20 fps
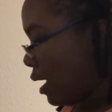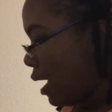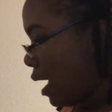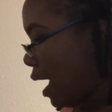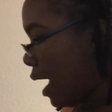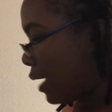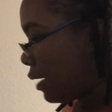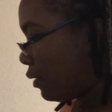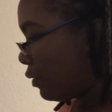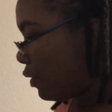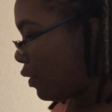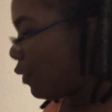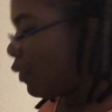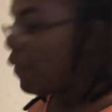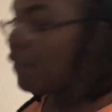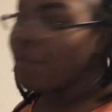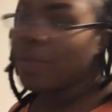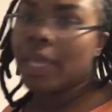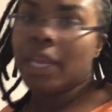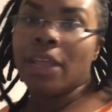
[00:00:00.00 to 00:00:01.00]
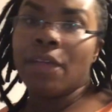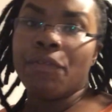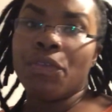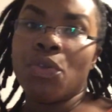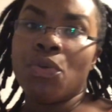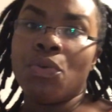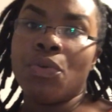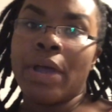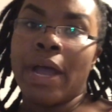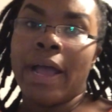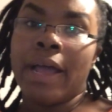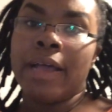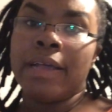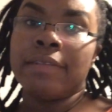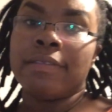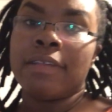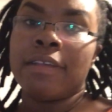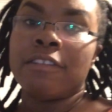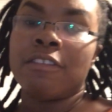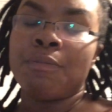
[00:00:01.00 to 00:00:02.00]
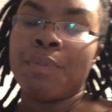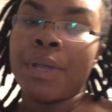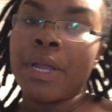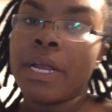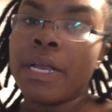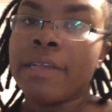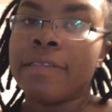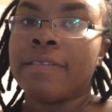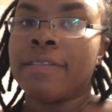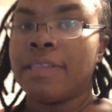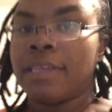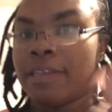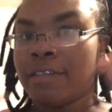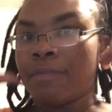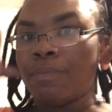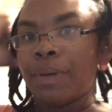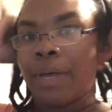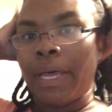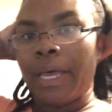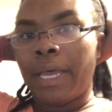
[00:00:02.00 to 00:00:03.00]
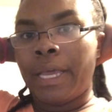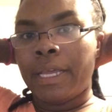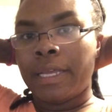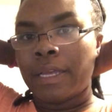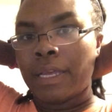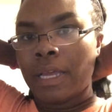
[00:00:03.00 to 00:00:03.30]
I don't know if any of you guys experienced this, but